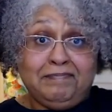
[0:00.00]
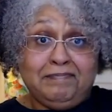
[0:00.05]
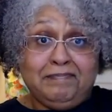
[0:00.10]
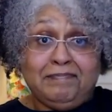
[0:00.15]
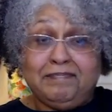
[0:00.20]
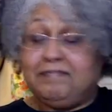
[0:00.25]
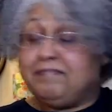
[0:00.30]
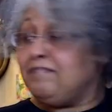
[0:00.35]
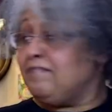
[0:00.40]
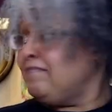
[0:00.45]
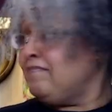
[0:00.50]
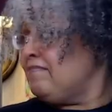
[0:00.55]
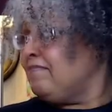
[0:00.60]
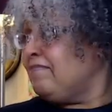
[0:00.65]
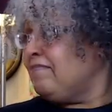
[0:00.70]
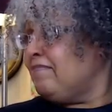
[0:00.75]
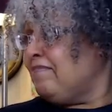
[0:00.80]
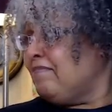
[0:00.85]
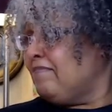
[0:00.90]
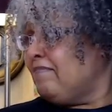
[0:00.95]

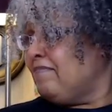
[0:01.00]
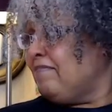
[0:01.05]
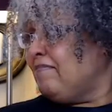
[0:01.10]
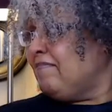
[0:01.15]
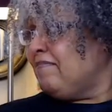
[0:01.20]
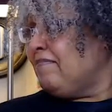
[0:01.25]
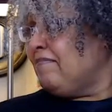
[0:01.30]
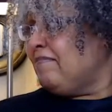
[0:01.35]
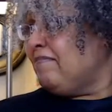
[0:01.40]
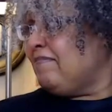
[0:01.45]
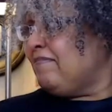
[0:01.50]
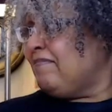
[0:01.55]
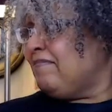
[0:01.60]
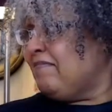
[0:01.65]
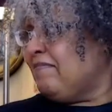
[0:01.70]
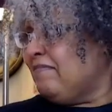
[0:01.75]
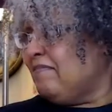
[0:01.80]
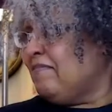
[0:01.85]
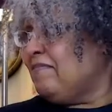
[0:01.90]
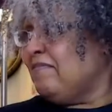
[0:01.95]

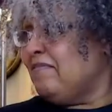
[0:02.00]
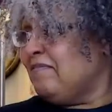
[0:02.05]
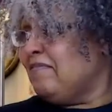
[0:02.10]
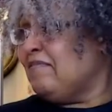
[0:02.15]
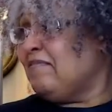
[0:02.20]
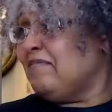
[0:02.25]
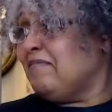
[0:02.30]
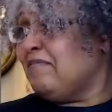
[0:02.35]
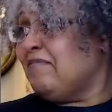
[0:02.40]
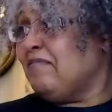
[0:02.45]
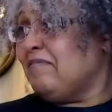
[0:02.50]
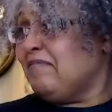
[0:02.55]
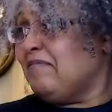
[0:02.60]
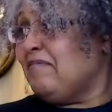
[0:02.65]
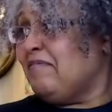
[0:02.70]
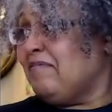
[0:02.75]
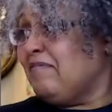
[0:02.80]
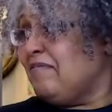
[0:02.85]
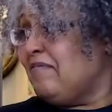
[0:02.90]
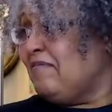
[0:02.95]

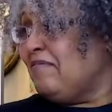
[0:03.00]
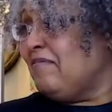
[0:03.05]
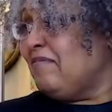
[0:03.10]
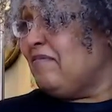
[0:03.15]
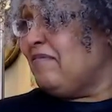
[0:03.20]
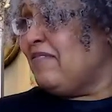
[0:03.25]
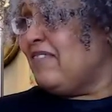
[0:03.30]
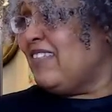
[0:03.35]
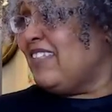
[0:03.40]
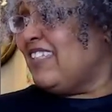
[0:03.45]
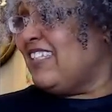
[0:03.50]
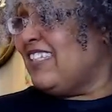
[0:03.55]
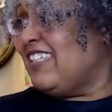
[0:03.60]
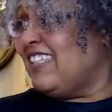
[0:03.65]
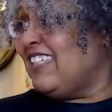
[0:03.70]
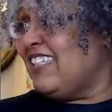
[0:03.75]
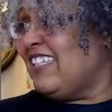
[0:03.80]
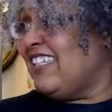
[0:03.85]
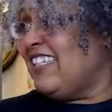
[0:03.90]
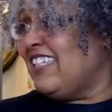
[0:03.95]

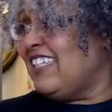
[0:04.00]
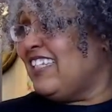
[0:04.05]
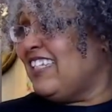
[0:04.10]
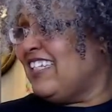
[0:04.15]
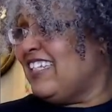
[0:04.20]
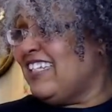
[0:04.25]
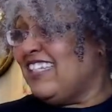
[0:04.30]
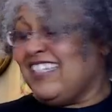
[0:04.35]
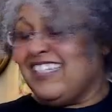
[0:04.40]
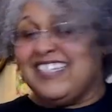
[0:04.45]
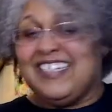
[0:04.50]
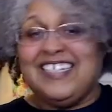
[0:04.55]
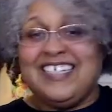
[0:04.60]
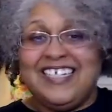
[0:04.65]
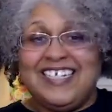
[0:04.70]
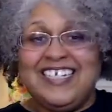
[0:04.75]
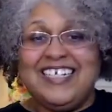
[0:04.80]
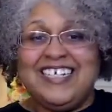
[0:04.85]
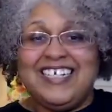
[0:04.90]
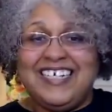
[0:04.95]

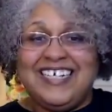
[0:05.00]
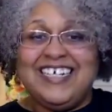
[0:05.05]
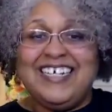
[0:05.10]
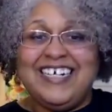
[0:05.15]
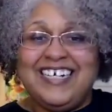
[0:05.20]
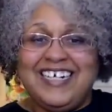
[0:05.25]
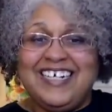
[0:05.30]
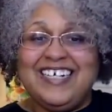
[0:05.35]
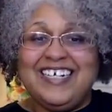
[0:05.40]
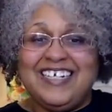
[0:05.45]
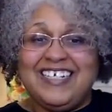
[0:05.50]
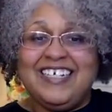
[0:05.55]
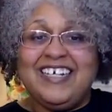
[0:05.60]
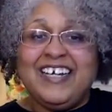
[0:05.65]
No words are spoken by the person on screen.